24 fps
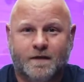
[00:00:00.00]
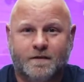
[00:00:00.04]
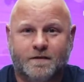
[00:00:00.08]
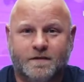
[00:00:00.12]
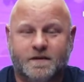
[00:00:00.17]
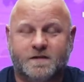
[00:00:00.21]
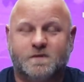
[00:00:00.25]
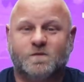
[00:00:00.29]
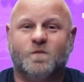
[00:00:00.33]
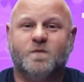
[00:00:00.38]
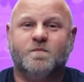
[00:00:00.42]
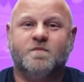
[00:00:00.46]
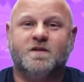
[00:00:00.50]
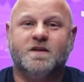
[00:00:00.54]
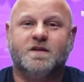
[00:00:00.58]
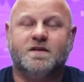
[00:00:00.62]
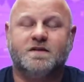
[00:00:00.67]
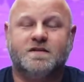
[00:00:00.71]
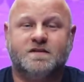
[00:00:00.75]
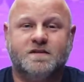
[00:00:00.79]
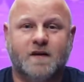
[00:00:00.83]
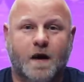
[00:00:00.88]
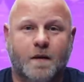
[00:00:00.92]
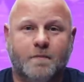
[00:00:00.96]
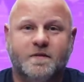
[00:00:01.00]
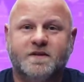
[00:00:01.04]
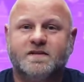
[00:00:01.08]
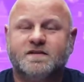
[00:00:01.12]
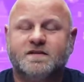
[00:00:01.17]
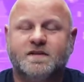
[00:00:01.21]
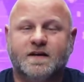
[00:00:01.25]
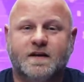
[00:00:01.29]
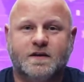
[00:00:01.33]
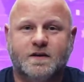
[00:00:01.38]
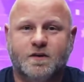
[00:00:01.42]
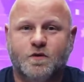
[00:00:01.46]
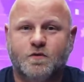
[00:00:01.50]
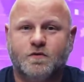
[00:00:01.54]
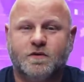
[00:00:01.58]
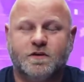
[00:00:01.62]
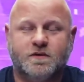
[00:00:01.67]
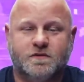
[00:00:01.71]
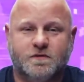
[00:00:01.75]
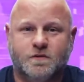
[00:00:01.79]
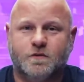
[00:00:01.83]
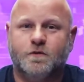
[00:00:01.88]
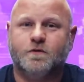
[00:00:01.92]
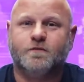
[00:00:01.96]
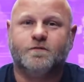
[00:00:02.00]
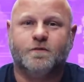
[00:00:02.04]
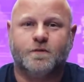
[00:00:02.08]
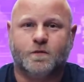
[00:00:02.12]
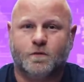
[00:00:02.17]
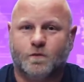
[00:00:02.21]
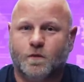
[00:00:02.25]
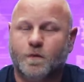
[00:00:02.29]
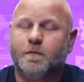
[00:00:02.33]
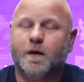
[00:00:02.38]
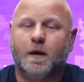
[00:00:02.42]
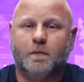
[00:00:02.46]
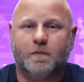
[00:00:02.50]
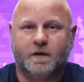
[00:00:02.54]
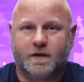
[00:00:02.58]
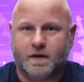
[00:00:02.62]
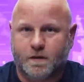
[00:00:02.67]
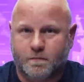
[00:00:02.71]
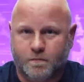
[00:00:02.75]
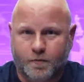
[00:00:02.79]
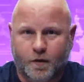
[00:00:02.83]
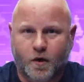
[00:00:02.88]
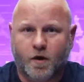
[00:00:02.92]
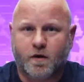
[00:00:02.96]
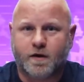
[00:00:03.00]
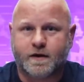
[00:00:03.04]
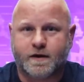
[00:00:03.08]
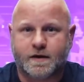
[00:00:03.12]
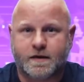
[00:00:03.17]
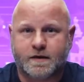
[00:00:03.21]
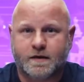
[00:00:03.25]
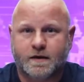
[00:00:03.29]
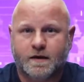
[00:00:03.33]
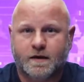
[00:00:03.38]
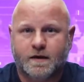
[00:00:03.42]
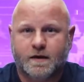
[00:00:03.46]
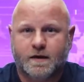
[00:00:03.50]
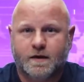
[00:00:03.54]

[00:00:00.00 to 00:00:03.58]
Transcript: this would be the dumbest thing you could do for the Republican Party,